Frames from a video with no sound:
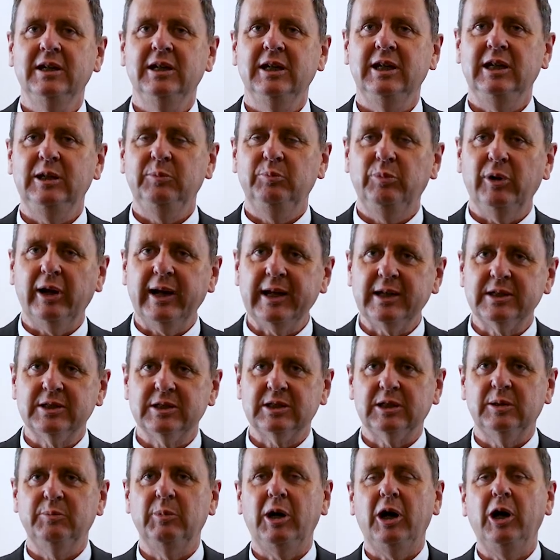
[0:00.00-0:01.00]
He breaks
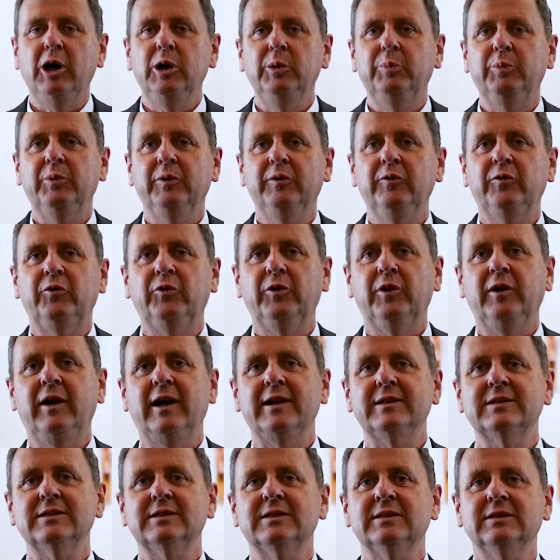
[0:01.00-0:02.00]
them open for
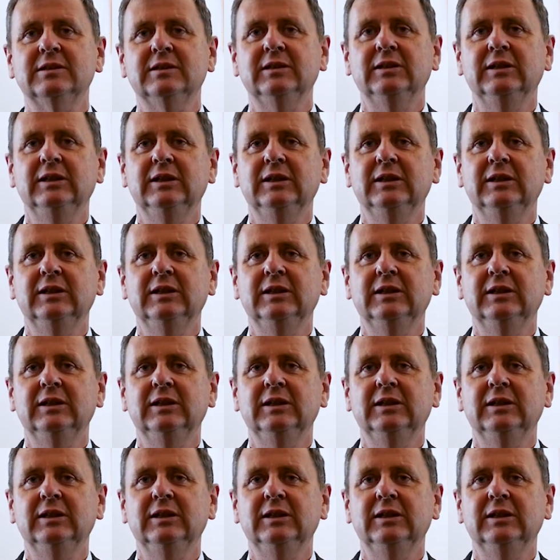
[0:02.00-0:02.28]
us.